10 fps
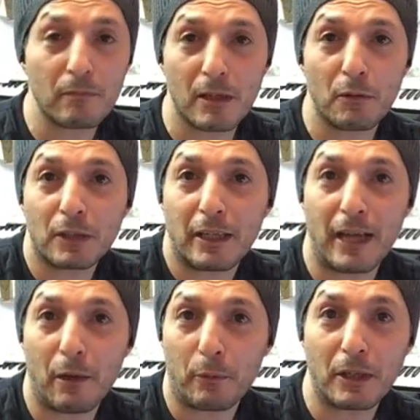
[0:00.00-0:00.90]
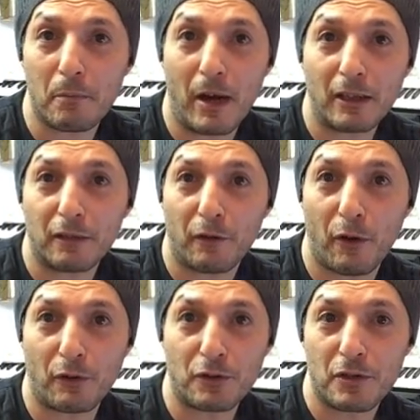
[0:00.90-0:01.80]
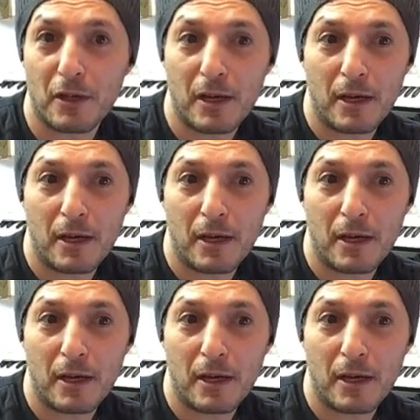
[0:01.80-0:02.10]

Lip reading: it will turn out with the microphones.